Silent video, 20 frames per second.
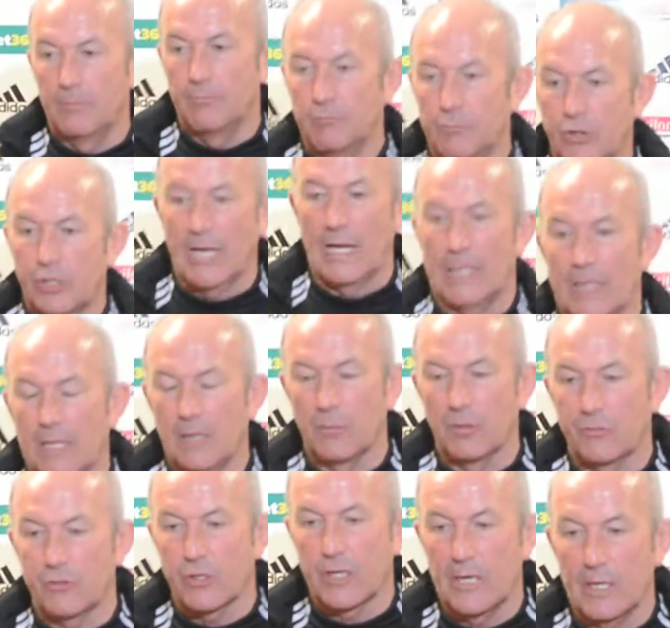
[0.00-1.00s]
Charlie came
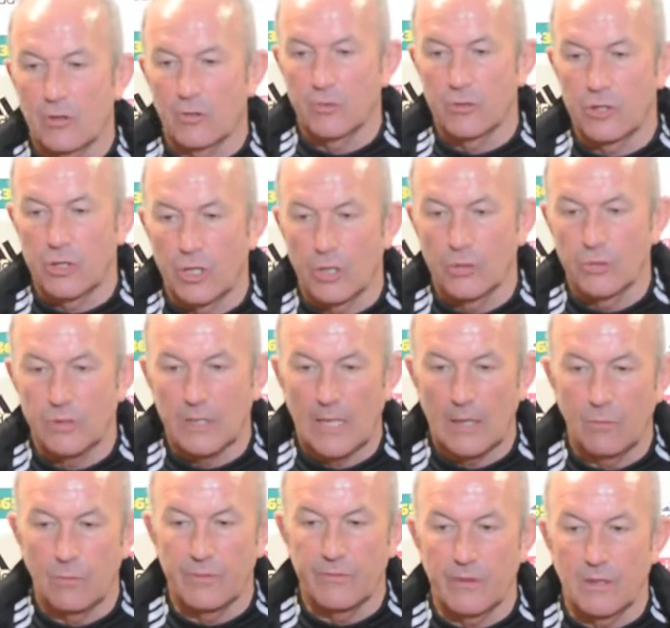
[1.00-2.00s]
off training on
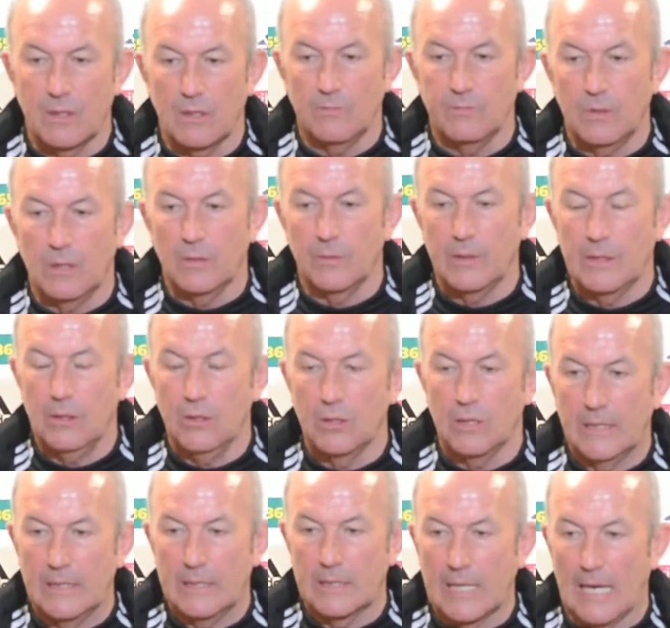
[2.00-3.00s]
Tuesday with he
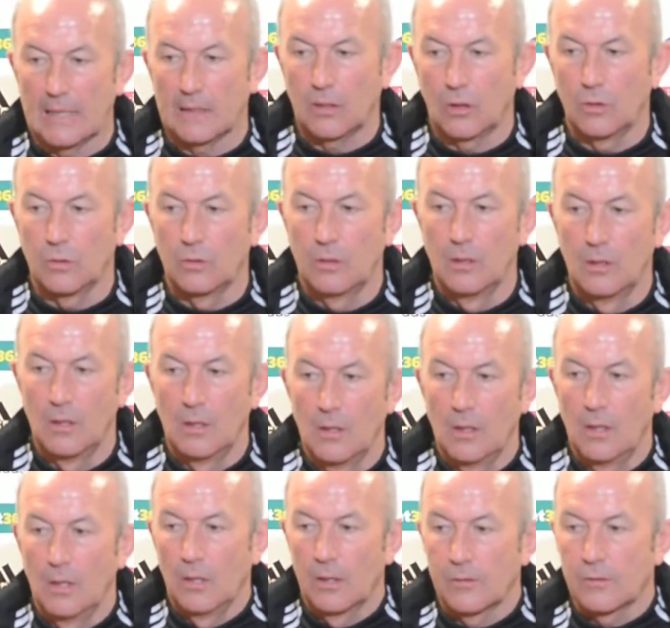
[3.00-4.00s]
hurt his ankle.
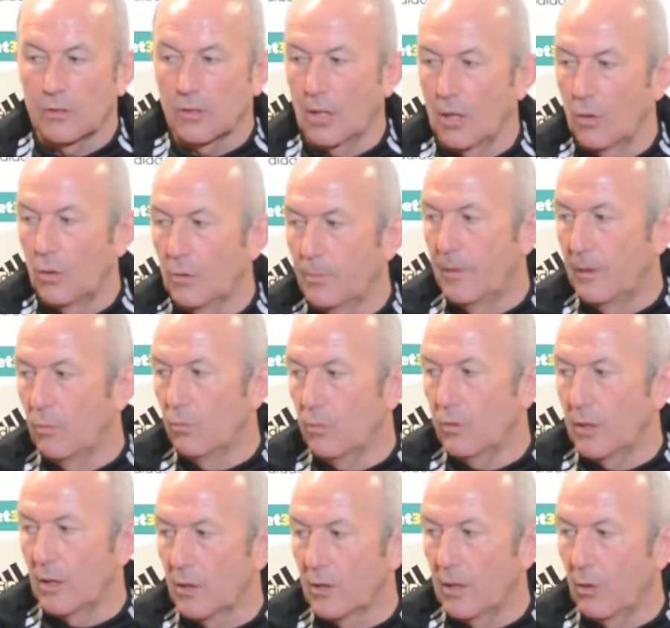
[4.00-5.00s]
So
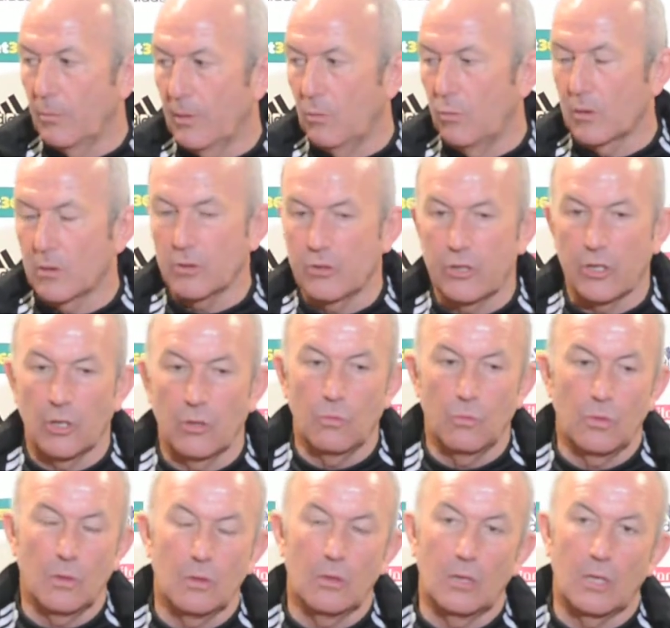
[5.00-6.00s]
there'll be 1 or 2
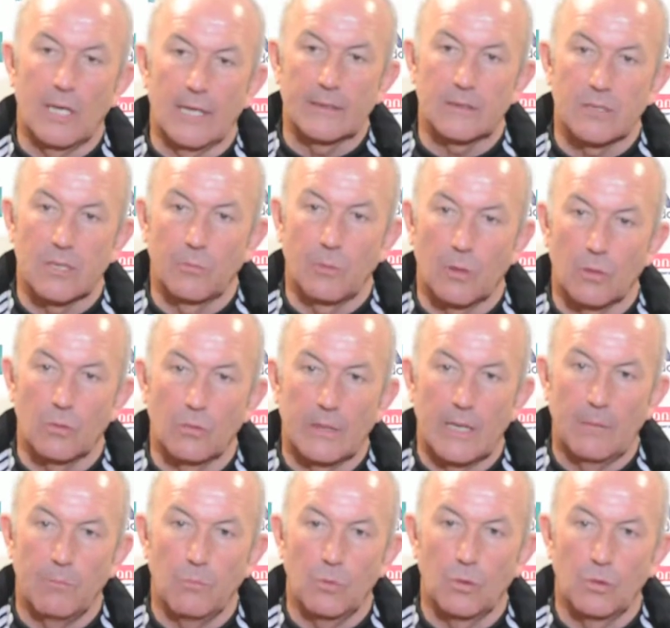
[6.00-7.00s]
we'll look at tomorrow, and
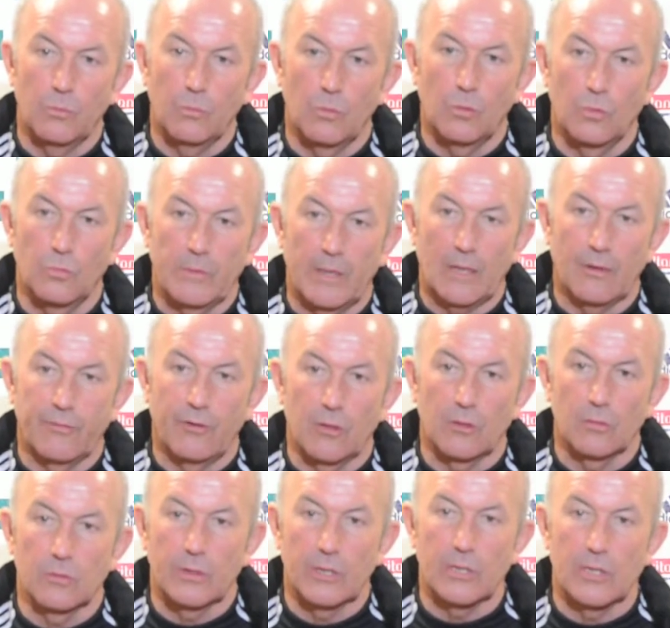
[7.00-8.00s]
then we'll make a
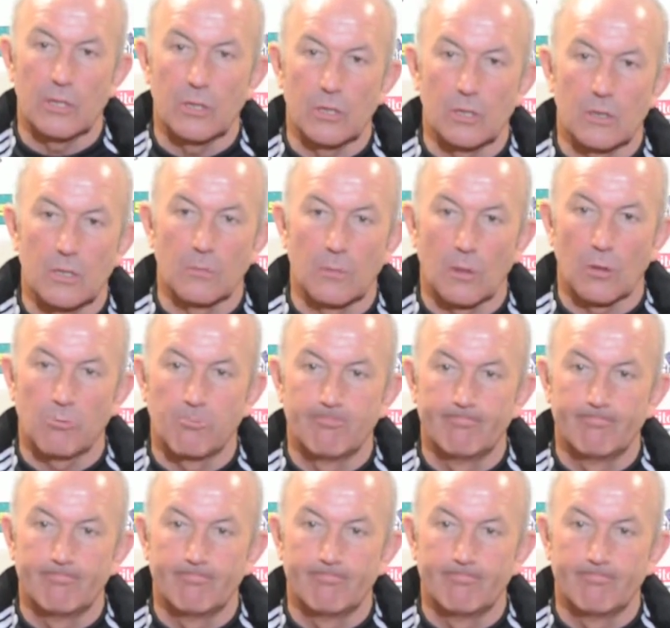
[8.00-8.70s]
final decision tomorrow.